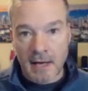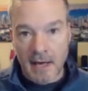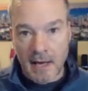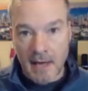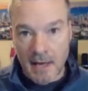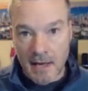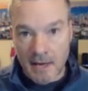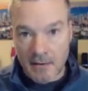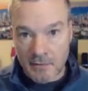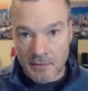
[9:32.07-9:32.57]

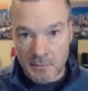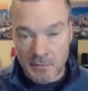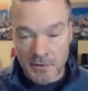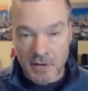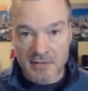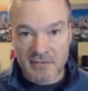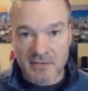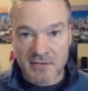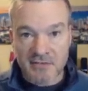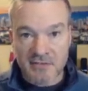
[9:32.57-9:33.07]
and
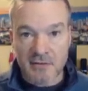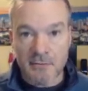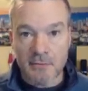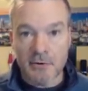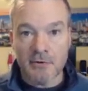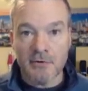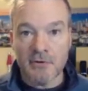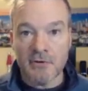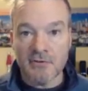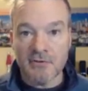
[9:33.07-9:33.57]
process the
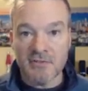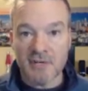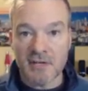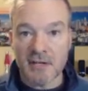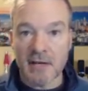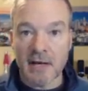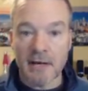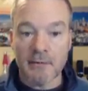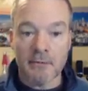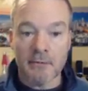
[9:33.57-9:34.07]
moon using
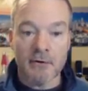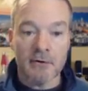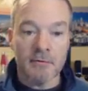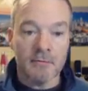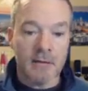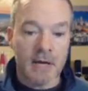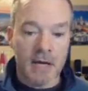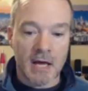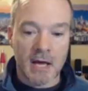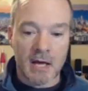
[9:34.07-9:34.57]

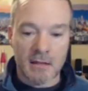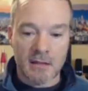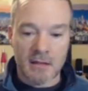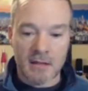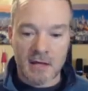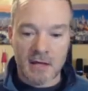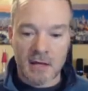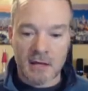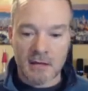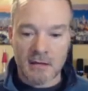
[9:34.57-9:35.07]
Lightroom,
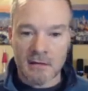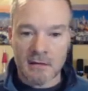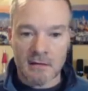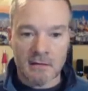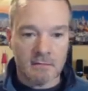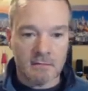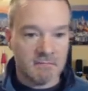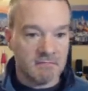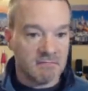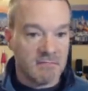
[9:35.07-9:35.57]
and
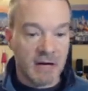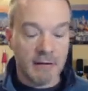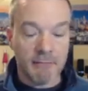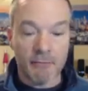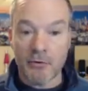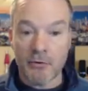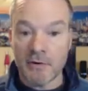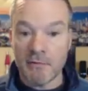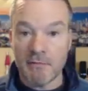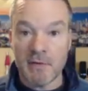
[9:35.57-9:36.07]
then
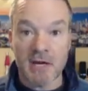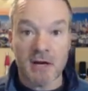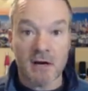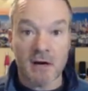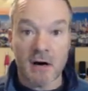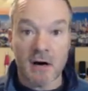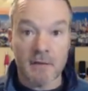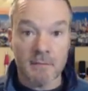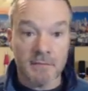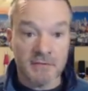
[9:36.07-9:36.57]
I'm going to make
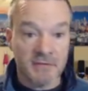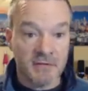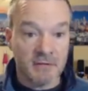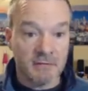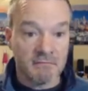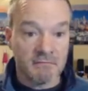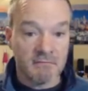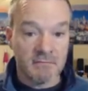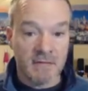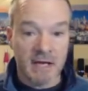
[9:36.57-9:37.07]
a
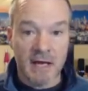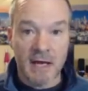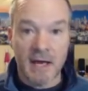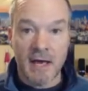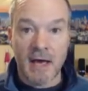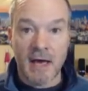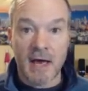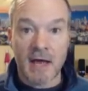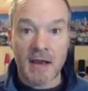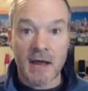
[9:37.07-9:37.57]
composite,
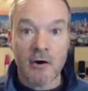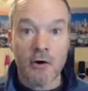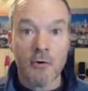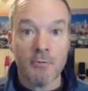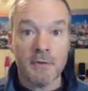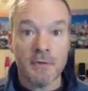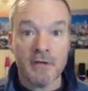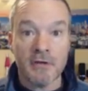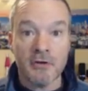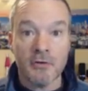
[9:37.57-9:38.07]
and I
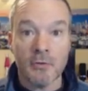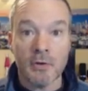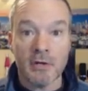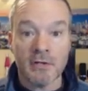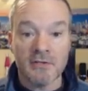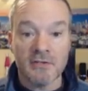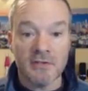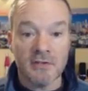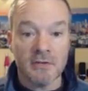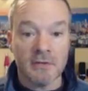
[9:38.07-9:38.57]
hope that you
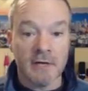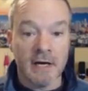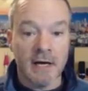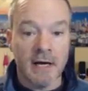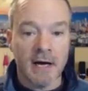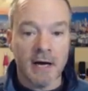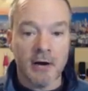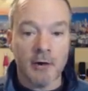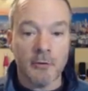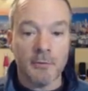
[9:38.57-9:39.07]
will too.
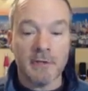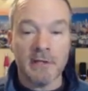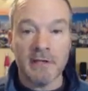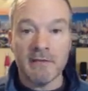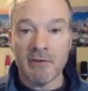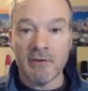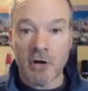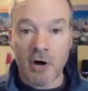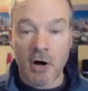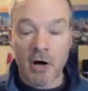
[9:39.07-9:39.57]
I hope you
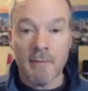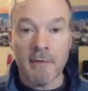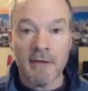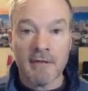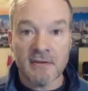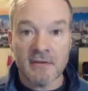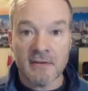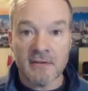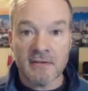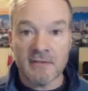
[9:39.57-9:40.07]
leave a
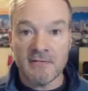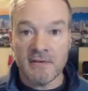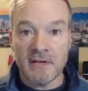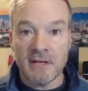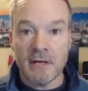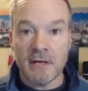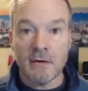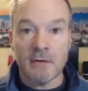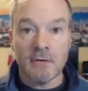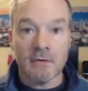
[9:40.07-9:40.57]
comment on this
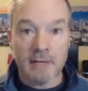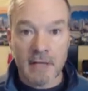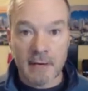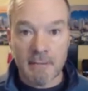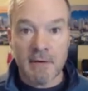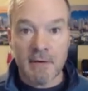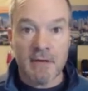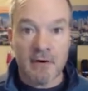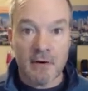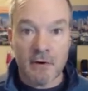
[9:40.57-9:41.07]
video.
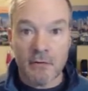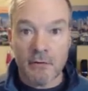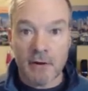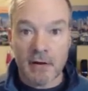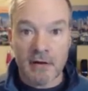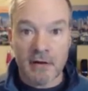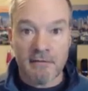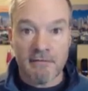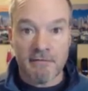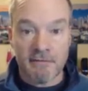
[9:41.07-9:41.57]
Let me know
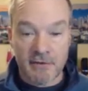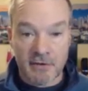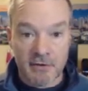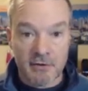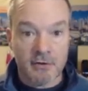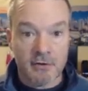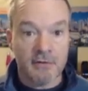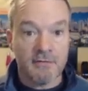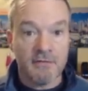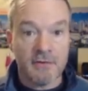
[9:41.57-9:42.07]
if
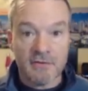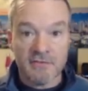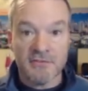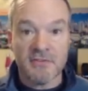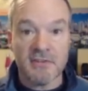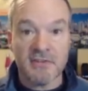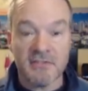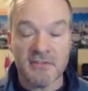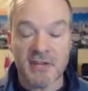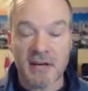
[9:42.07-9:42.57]
you have
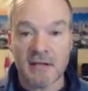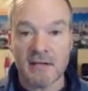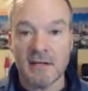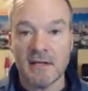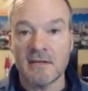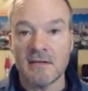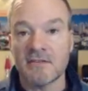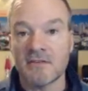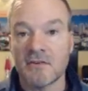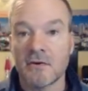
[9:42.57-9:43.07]
used these
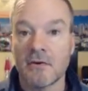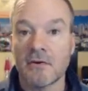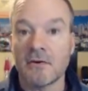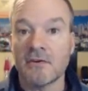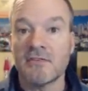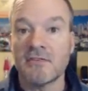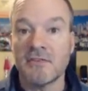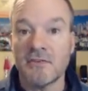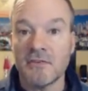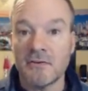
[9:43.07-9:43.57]
techniques in
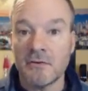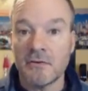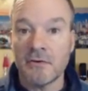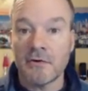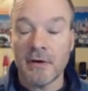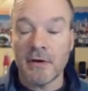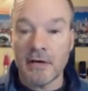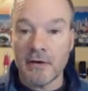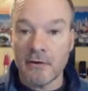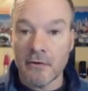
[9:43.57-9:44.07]
order to
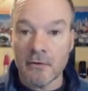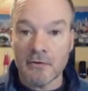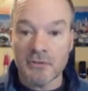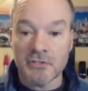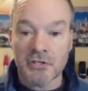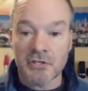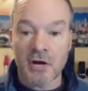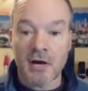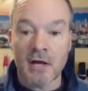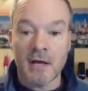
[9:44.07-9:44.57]
create your own
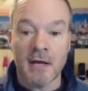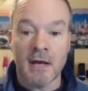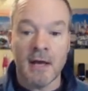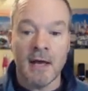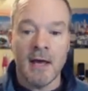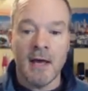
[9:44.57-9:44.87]
shot.